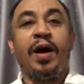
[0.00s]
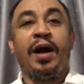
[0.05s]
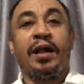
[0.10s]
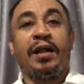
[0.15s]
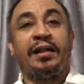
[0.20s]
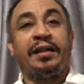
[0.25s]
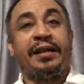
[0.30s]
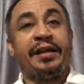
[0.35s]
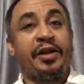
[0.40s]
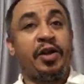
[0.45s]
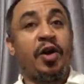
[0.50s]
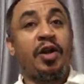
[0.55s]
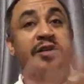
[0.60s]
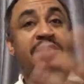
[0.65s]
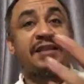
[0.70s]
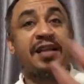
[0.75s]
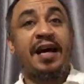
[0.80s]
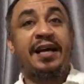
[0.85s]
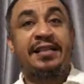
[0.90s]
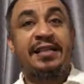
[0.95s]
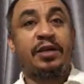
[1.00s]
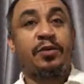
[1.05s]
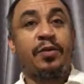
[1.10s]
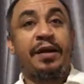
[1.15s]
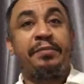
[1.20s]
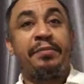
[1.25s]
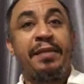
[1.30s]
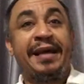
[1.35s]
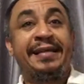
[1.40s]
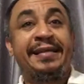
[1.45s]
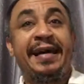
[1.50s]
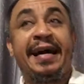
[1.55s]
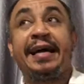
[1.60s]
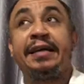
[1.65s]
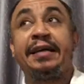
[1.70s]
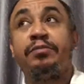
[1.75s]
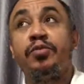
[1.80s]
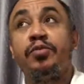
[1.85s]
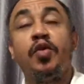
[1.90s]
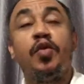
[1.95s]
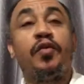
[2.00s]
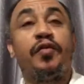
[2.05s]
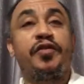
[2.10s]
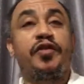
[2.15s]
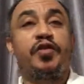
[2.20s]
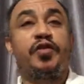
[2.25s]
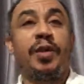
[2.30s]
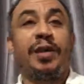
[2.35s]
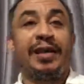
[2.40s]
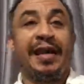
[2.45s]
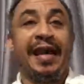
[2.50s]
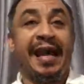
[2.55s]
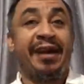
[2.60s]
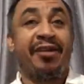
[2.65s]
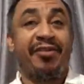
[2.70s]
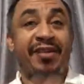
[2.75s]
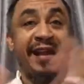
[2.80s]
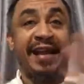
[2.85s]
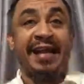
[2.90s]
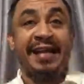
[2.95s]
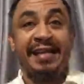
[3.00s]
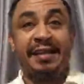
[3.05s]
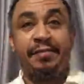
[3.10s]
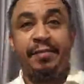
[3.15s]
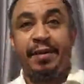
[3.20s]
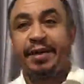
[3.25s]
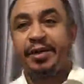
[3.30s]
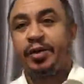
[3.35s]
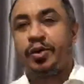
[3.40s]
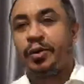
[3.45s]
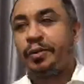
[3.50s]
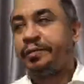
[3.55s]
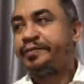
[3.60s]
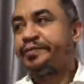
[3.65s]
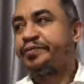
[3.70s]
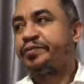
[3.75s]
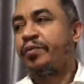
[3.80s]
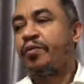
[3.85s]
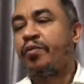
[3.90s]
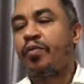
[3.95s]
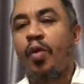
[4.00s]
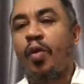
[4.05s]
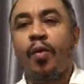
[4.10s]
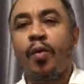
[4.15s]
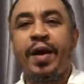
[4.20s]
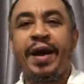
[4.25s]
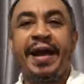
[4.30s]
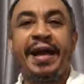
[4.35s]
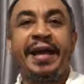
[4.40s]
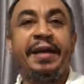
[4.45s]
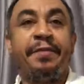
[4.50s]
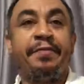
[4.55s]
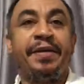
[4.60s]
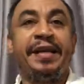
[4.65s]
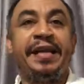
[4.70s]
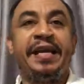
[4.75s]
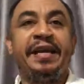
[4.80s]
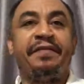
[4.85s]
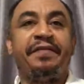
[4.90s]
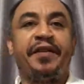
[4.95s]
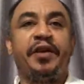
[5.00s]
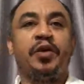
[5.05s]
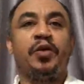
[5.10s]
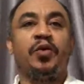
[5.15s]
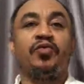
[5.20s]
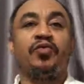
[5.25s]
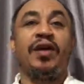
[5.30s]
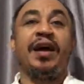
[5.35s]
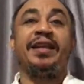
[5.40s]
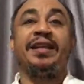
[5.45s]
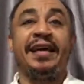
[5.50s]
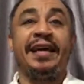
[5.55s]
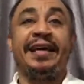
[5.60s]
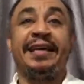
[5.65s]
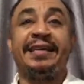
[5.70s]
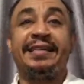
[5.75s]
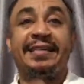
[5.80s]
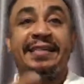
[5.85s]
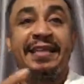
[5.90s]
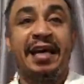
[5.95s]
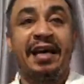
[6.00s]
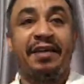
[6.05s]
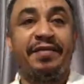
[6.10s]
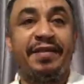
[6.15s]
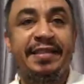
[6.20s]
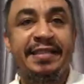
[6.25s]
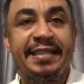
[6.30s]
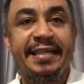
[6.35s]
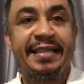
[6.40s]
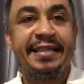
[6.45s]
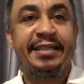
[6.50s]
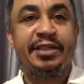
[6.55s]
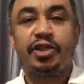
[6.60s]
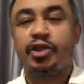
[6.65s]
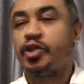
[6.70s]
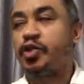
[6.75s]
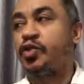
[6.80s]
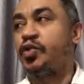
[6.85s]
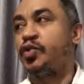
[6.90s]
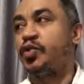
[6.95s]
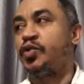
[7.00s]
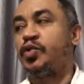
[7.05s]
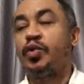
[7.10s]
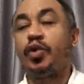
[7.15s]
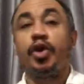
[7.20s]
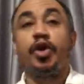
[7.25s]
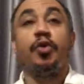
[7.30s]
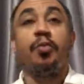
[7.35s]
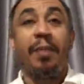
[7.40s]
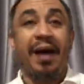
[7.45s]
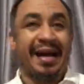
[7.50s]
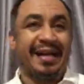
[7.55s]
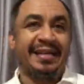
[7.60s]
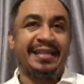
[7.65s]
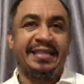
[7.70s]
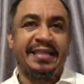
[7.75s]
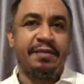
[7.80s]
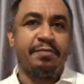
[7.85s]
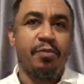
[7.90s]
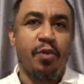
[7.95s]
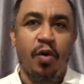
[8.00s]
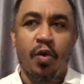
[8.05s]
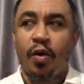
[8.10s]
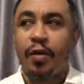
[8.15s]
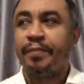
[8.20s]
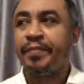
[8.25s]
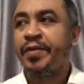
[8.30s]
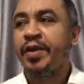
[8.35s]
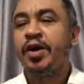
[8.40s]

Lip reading: Well, it all started when my dad moved to an area in Ibadan where he believed he'll render his services to humanity more.